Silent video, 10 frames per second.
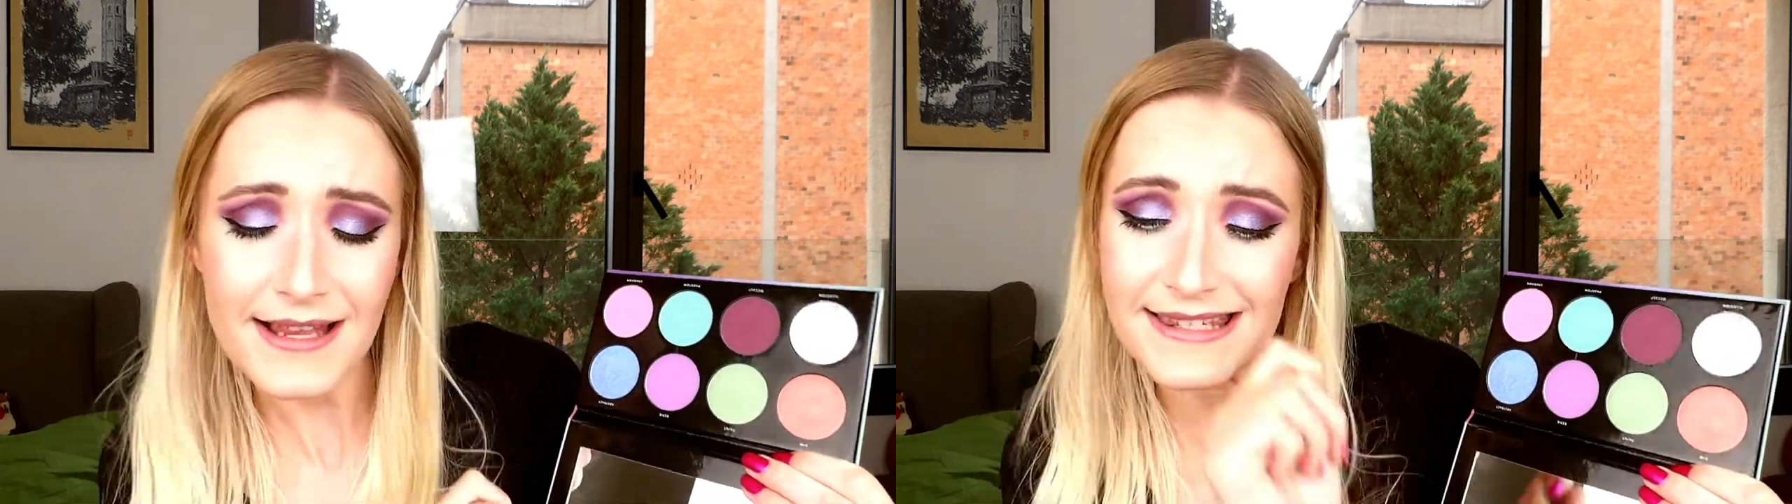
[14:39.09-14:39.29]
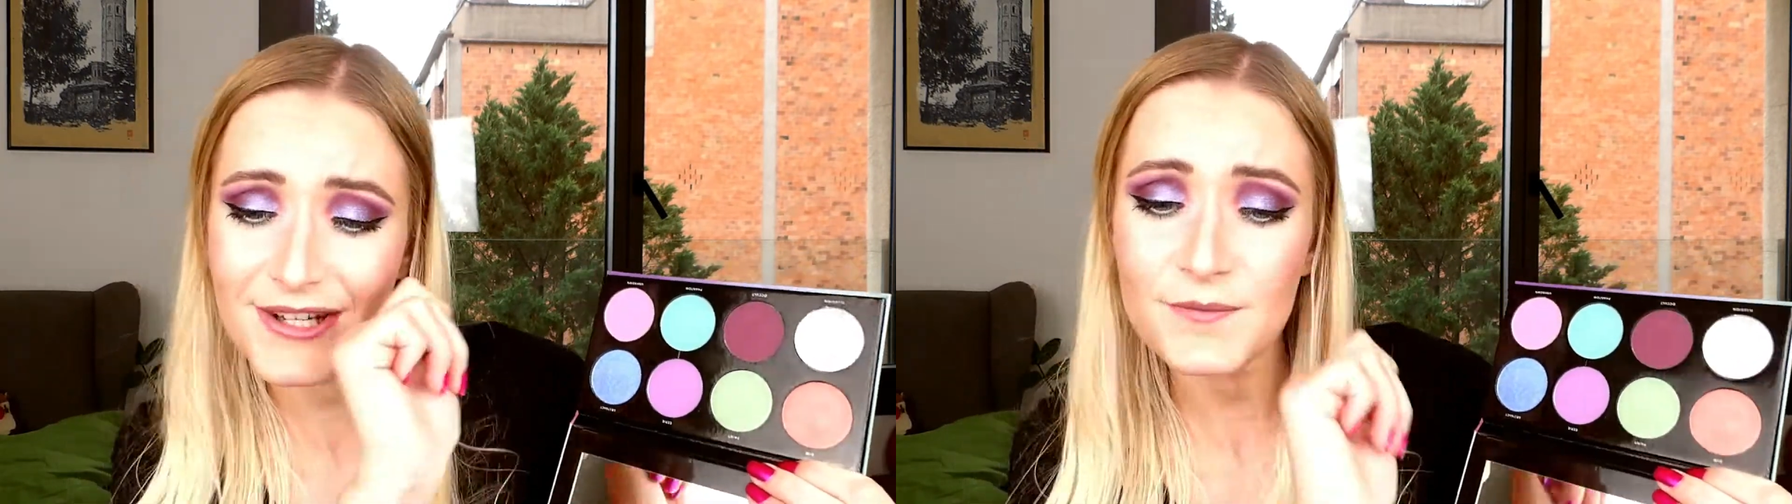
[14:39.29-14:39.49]

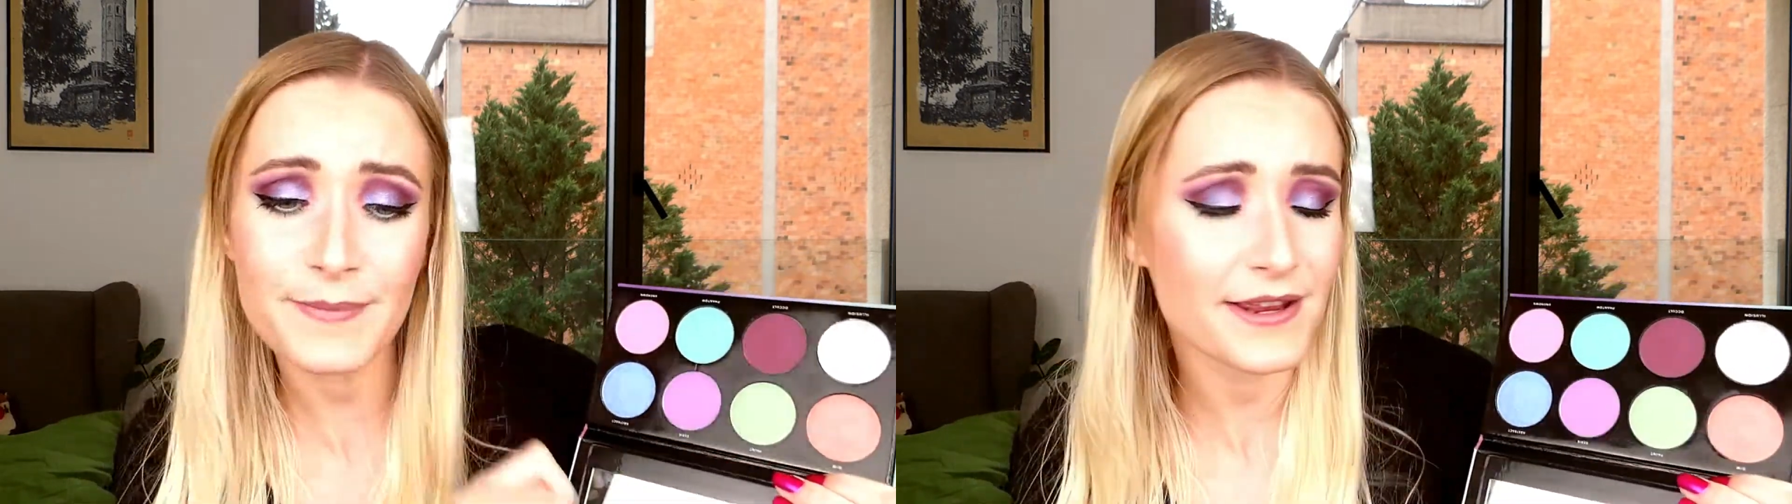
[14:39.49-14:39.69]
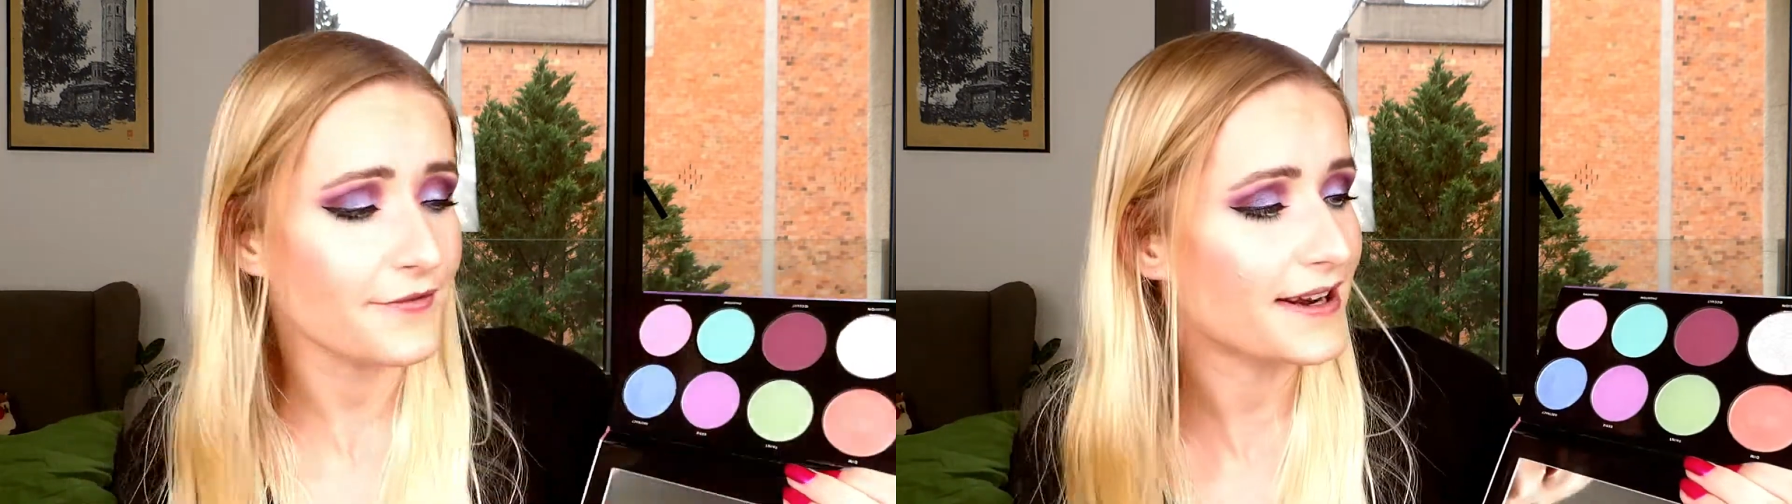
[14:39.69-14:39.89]
Don't
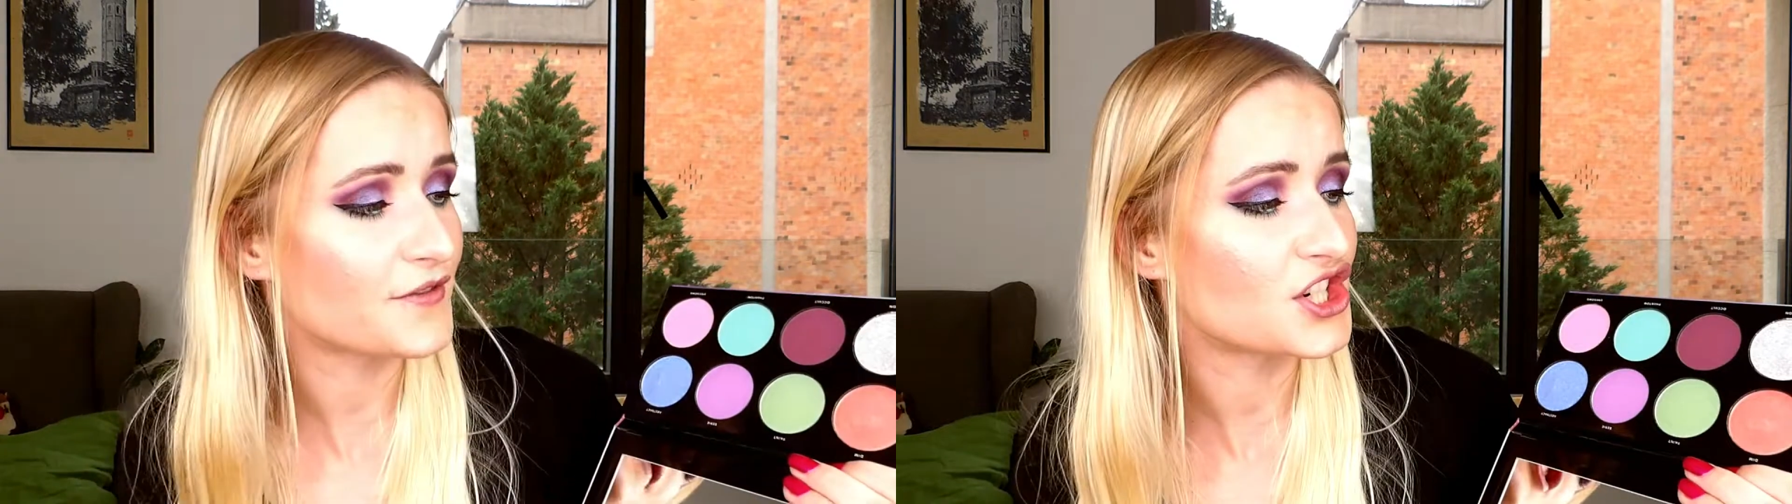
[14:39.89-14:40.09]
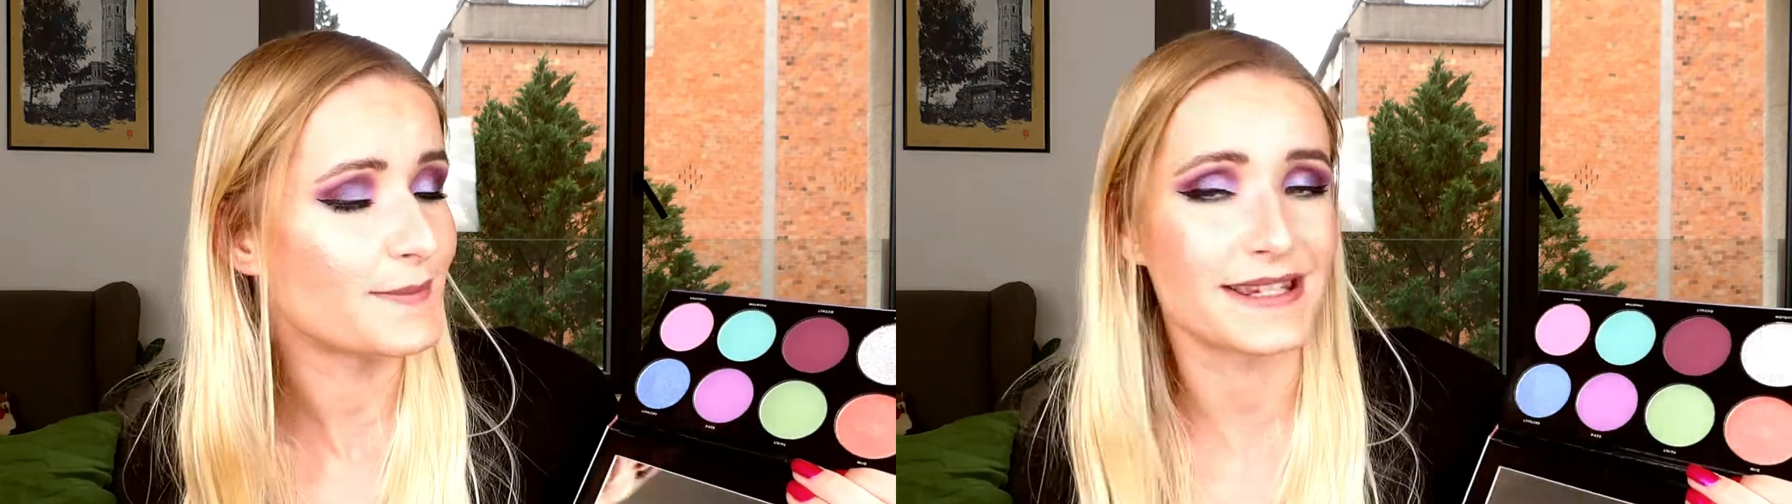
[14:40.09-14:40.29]
be afraid of
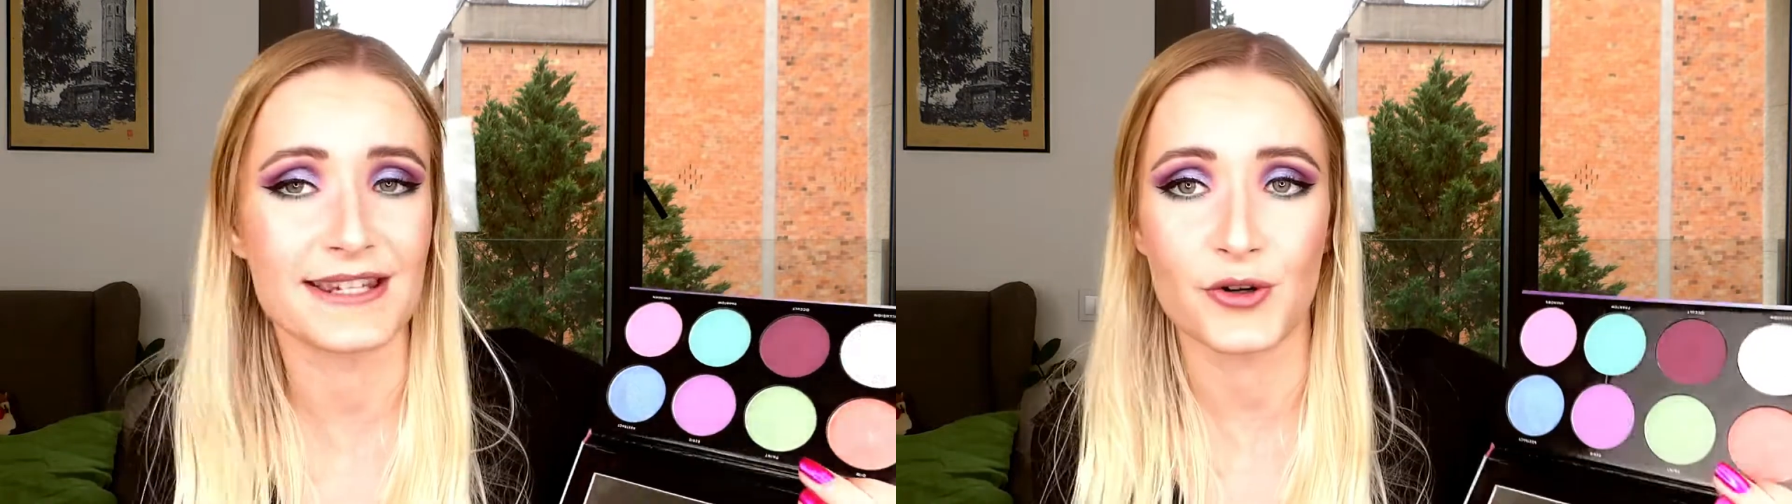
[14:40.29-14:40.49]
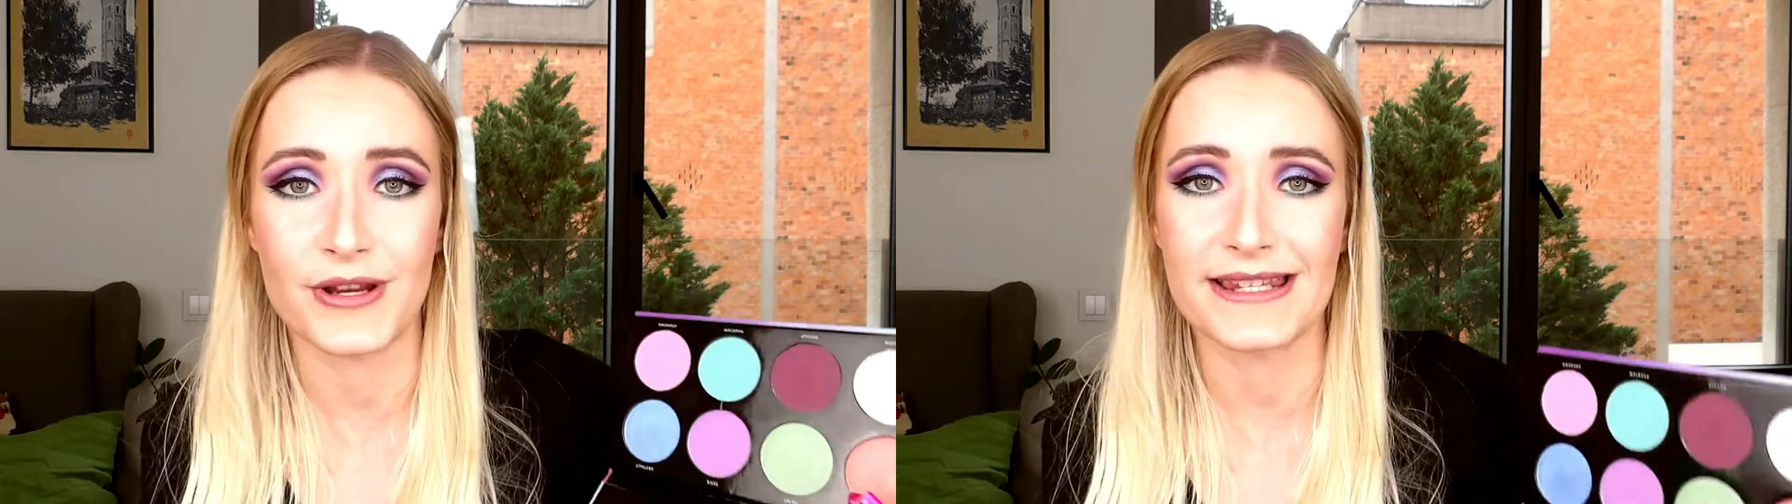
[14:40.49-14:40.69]
shimmers in the
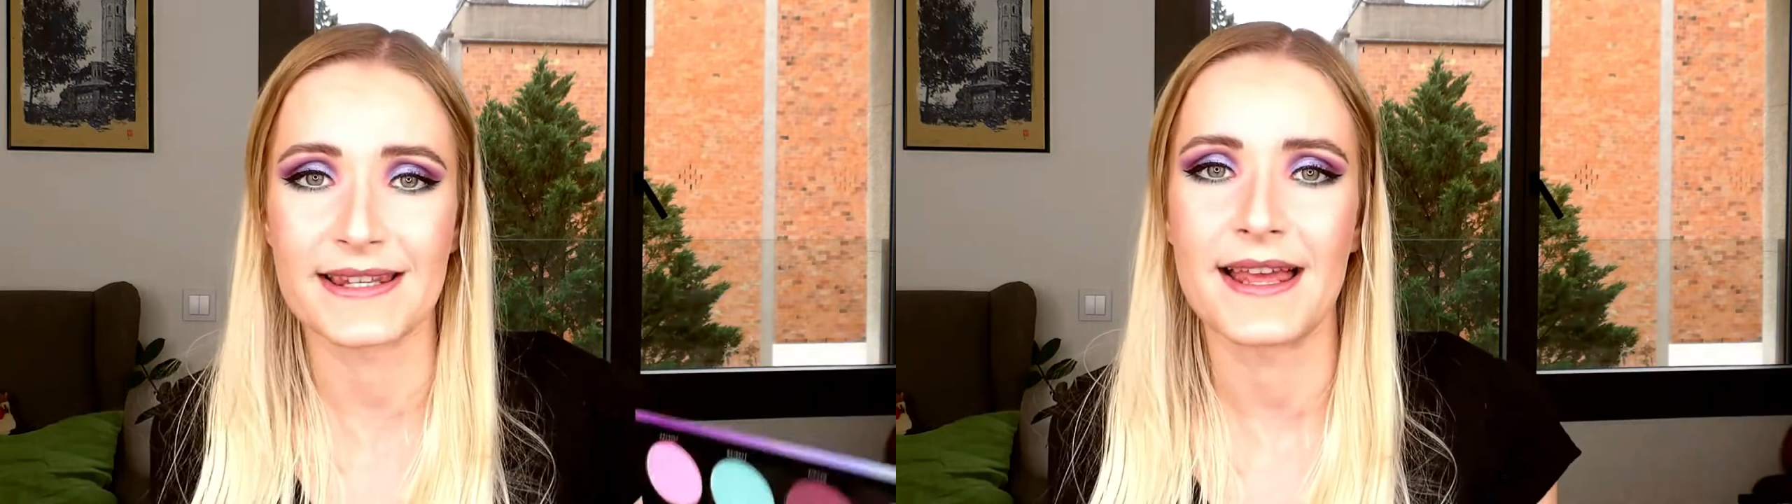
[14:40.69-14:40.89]
crease.